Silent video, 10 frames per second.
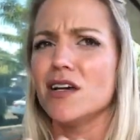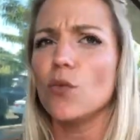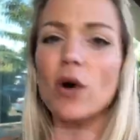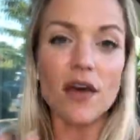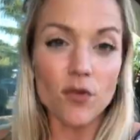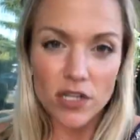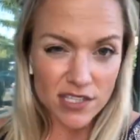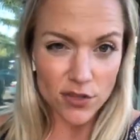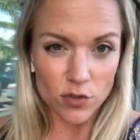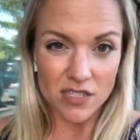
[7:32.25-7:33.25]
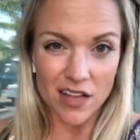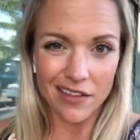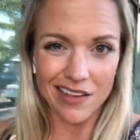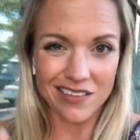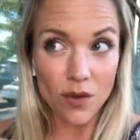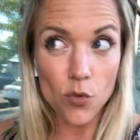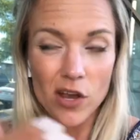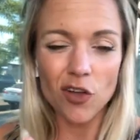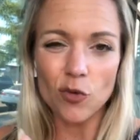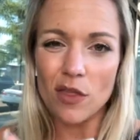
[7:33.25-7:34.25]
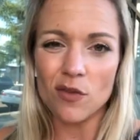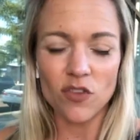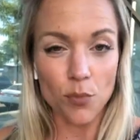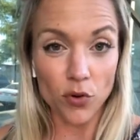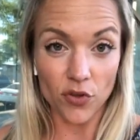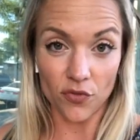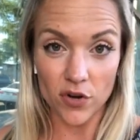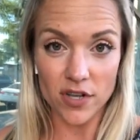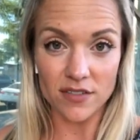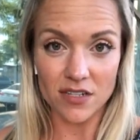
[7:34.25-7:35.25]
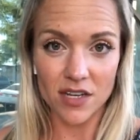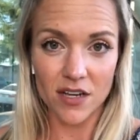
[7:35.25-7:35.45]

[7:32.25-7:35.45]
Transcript: whatever it is that they're selling somewhere else rather than support their friends.